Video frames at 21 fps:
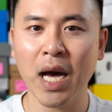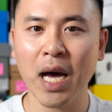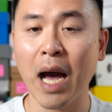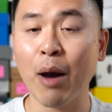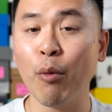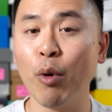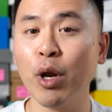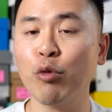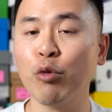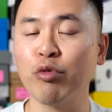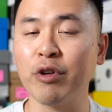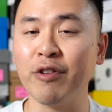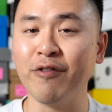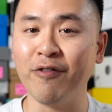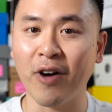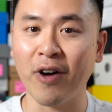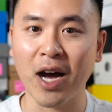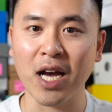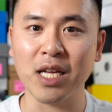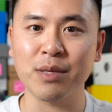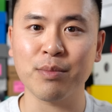I want to
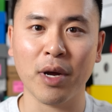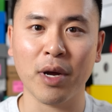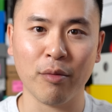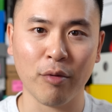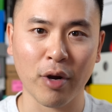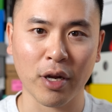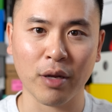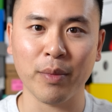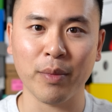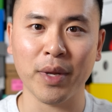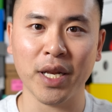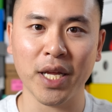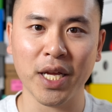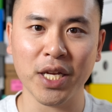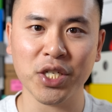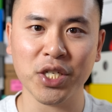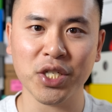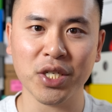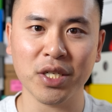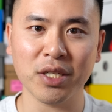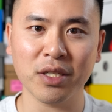revise my
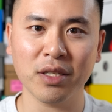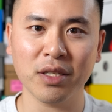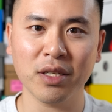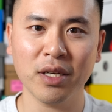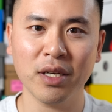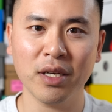recommendation.